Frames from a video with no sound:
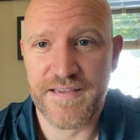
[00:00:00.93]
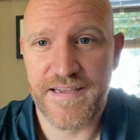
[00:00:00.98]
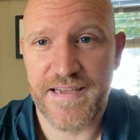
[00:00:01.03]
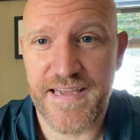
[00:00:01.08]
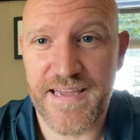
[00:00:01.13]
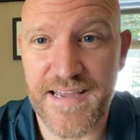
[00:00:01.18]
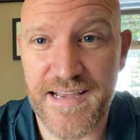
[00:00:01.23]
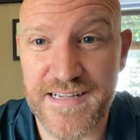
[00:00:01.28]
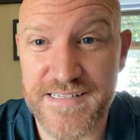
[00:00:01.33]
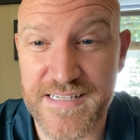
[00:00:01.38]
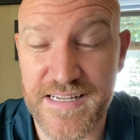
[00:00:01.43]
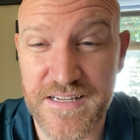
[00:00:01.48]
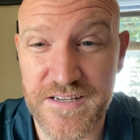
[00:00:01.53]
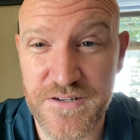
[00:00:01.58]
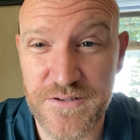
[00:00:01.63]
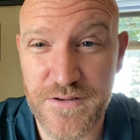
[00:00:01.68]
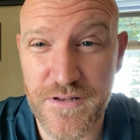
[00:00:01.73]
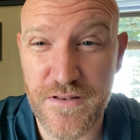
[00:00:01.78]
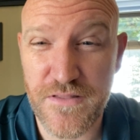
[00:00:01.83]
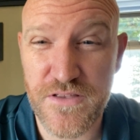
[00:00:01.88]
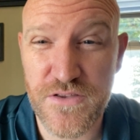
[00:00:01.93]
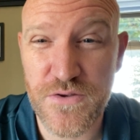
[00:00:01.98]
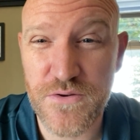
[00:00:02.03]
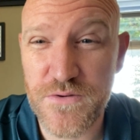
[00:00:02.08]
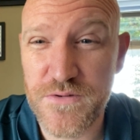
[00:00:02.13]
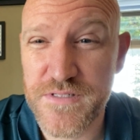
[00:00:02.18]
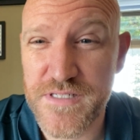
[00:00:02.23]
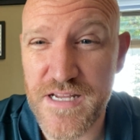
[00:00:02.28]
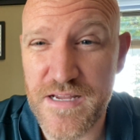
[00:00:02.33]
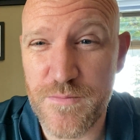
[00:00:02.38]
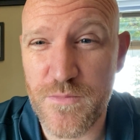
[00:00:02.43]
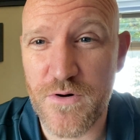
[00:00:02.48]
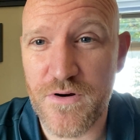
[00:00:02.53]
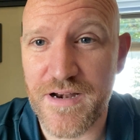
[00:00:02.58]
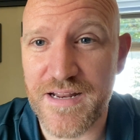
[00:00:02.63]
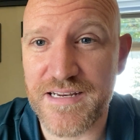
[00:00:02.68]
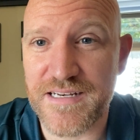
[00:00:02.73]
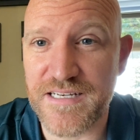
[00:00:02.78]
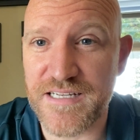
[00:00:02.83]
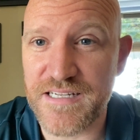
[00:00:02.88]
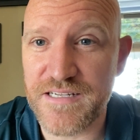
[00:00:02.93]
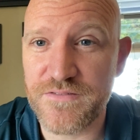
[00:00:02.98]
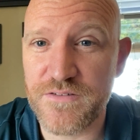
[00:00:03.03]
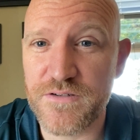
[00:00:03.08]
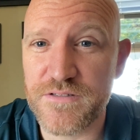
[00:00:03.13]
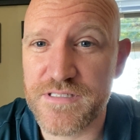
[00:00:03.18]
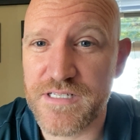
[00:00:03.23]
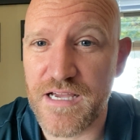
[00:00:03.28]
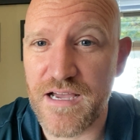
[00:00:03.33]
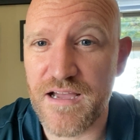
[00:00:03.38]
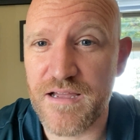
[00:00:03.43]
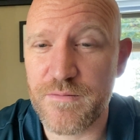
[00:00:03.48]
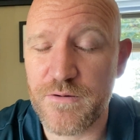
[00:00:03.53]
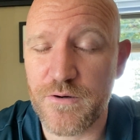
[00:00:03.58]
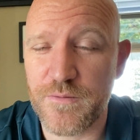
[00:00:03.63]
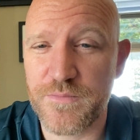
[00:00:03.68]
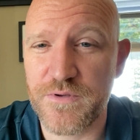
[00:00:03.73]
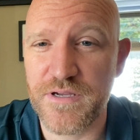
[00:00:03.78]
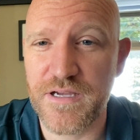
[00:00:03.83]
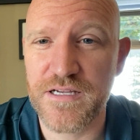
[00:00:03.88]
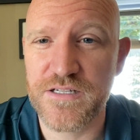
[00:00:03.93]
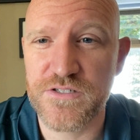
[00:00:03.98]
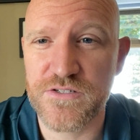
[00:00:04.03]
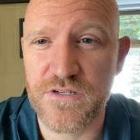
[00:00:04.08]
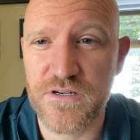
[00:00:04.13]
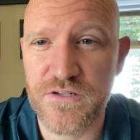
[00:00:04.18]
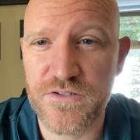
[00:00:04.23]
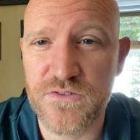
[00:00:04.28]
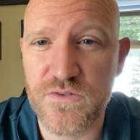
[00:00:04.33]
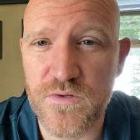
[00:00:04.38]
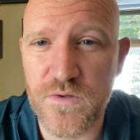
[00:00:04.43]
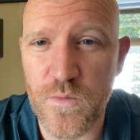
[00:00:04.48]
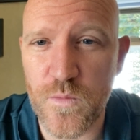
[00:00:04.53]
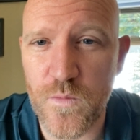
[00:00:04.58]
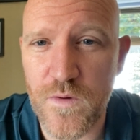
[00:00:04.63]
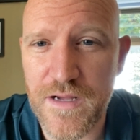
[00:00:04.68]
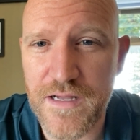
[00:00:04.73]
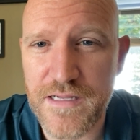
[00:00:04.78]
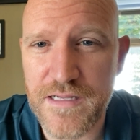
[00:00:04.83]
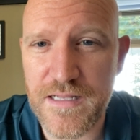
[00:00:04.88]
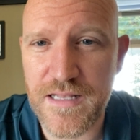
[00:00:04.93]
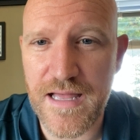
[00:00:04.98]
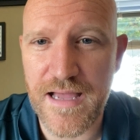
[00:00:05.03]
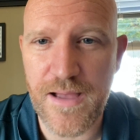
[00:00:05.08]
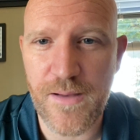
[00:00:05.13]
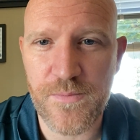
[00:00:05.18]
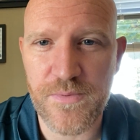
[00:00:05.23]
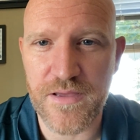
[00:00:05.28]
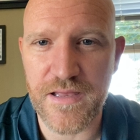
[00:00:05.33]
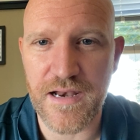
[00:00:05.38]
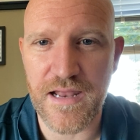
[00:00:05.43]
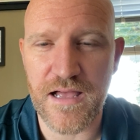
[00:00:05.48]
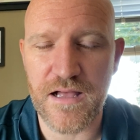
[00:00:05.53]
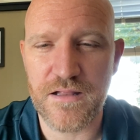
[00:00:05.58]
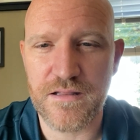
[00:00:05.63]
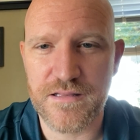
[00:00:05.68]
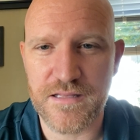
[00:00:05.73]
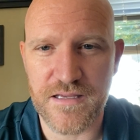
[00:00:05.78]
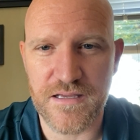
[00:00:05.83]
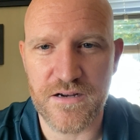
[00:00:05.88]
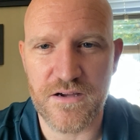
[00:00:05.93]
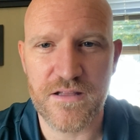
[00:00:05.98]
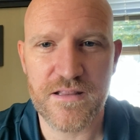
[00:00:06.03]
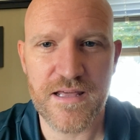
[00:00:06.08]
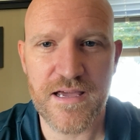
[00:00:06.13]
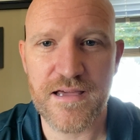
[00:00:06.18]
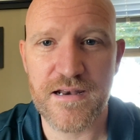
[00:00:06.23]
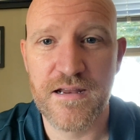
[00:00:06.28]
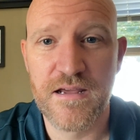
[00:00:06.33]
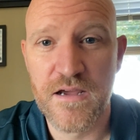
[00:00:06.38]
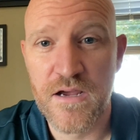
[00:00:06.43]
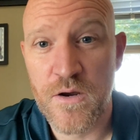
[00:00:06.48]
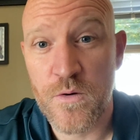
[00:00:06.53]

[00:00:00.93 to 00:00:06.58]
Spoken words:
Hey guys, how you doing? Tuesday morning Devo time. Hope you guys are all doing well, happy and healthy and all that.